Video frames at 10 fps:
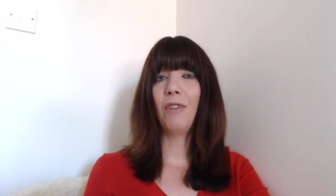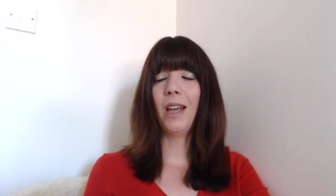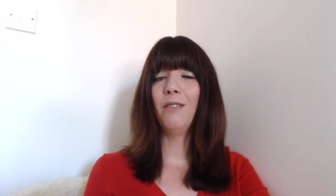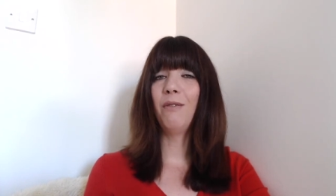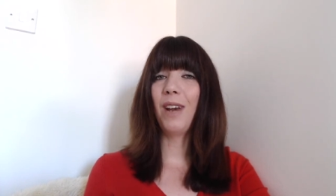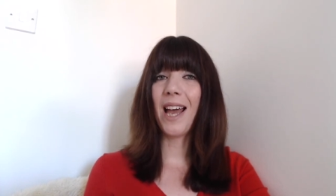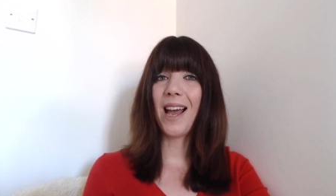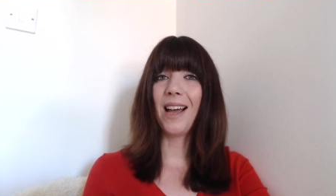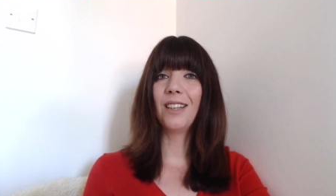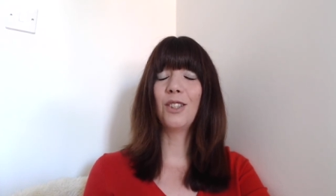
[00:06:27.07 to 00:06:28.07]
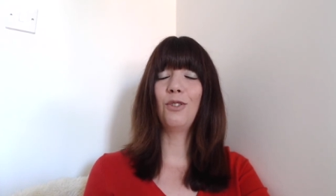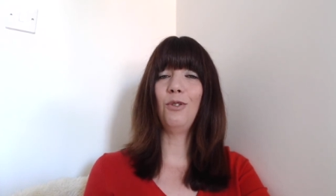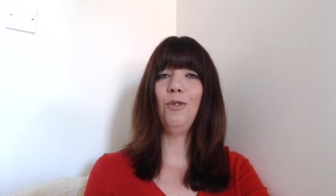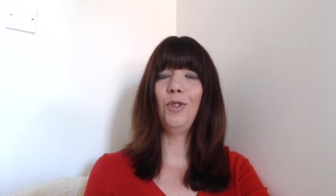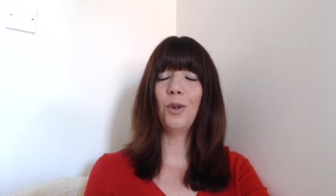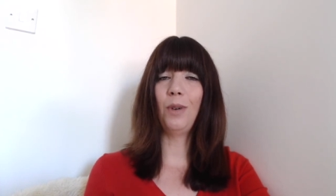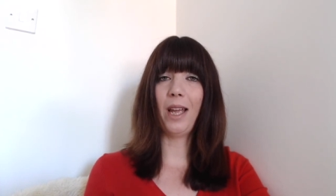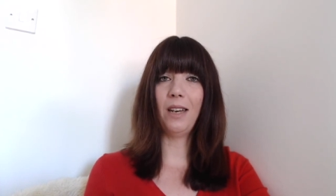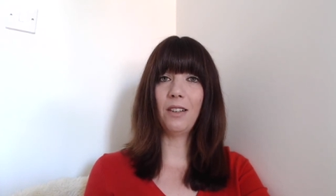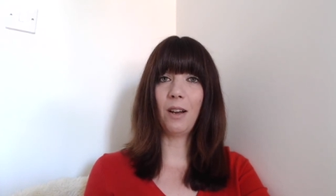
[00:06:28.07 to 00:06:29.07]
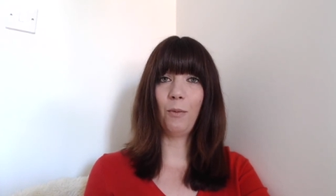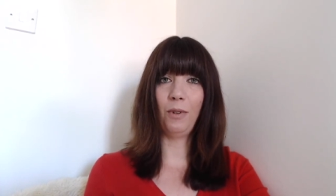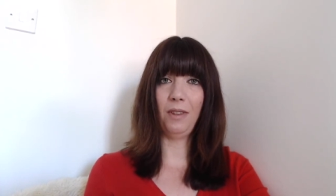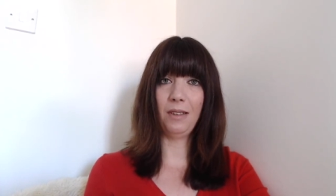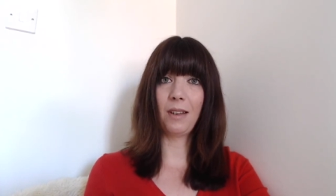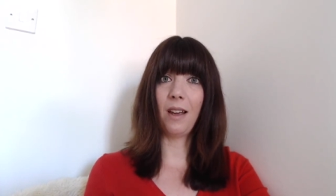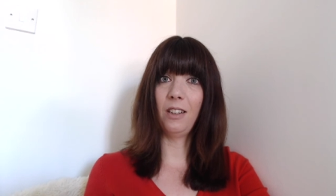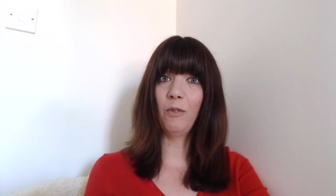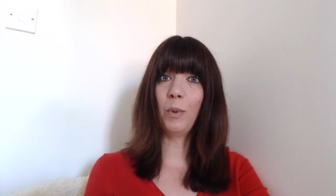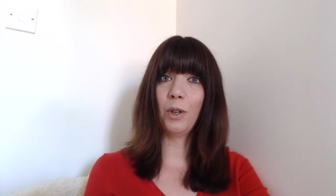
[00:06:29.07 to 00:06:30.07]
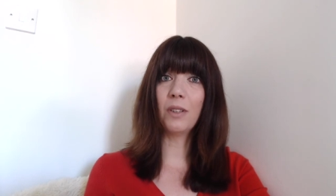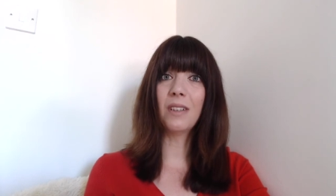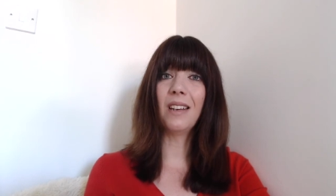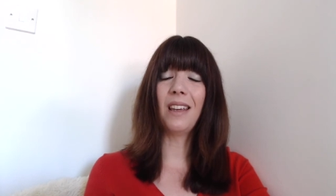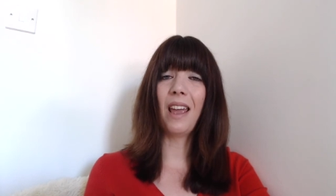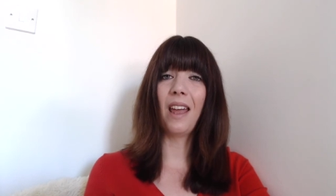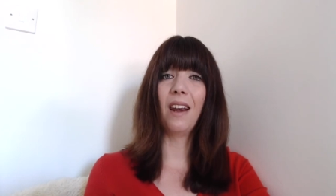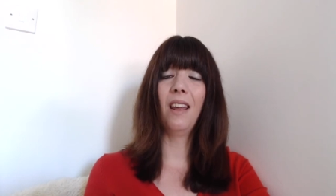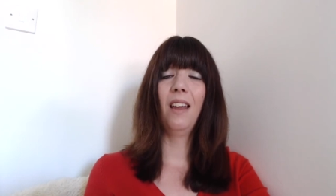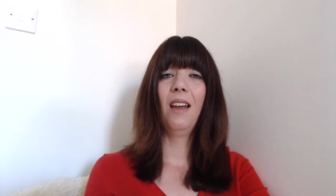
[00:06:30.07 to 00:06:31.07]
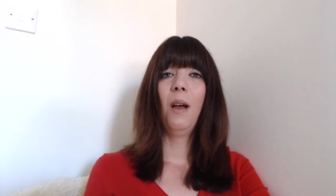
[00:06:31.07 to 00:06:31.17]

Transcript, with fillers: red flags so you don't end up with this kind of person again.